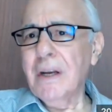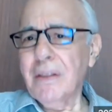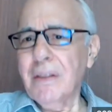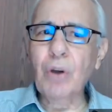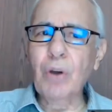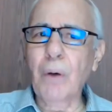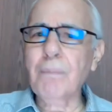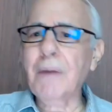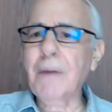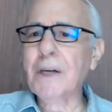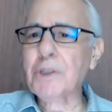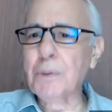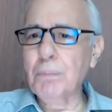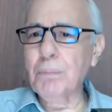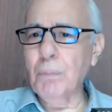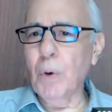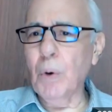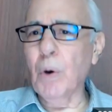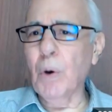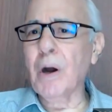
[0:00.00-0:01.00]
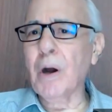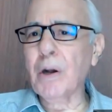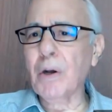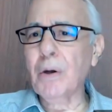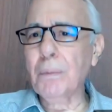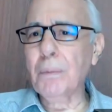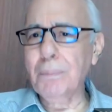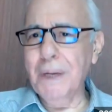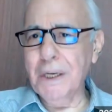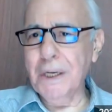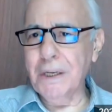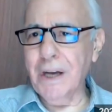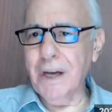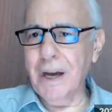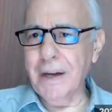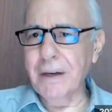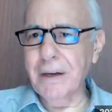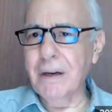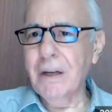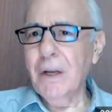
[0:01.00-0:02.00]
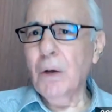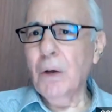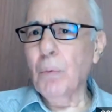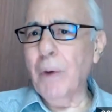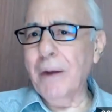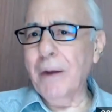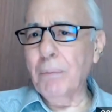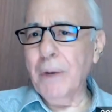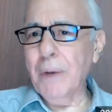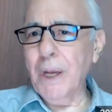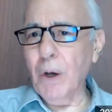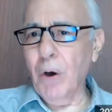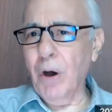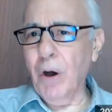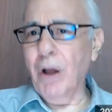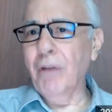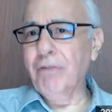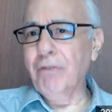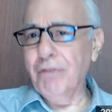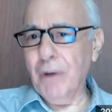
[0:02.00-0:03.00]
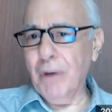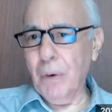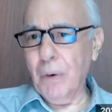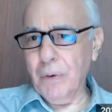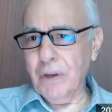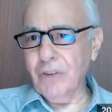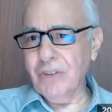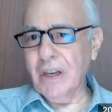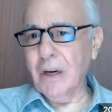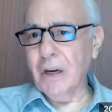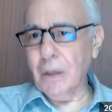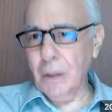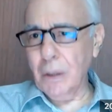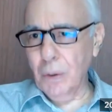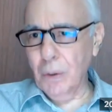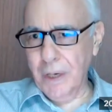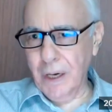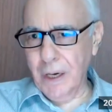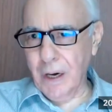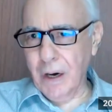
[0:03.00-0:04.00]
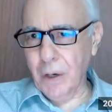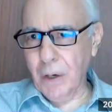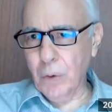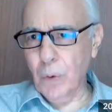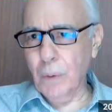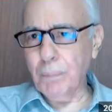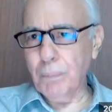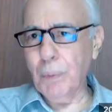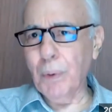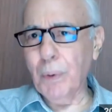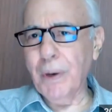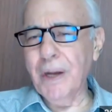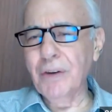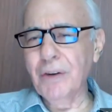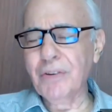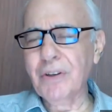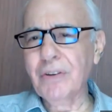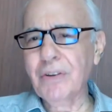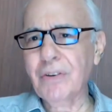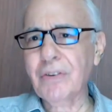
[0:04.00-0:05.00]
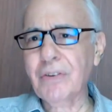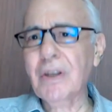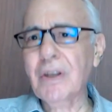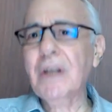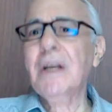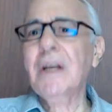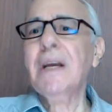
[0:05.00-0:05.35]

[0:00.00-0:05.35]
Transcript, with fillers: So much more could be done when we all focus, including our corporations,